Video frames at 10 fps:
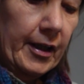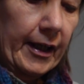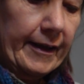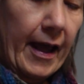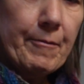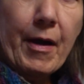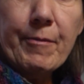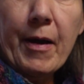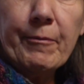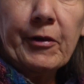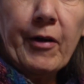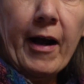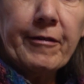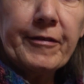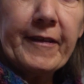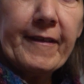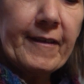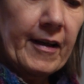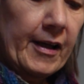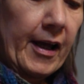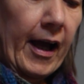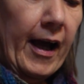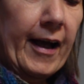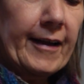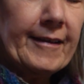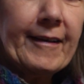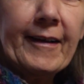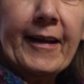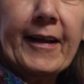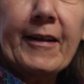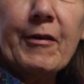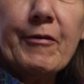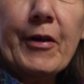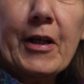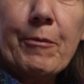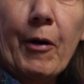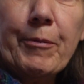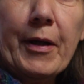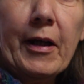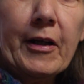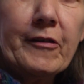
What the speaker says: at Crafts, and I think they were really popular.